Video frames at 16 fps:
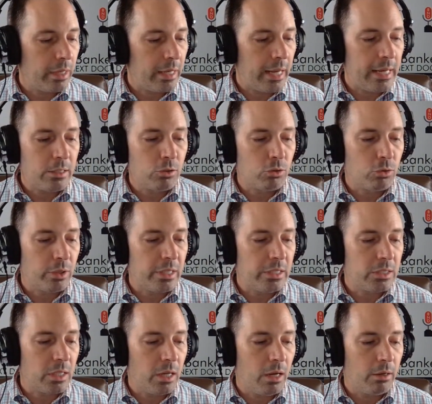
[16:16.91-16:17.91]
an
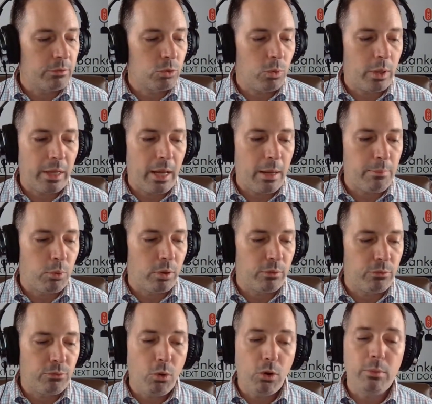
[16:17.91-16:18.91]
increase of
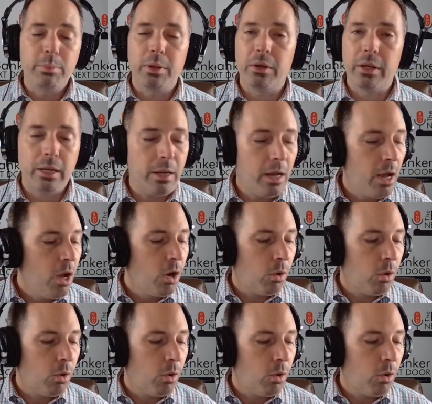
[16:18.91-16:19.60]
28.4 billion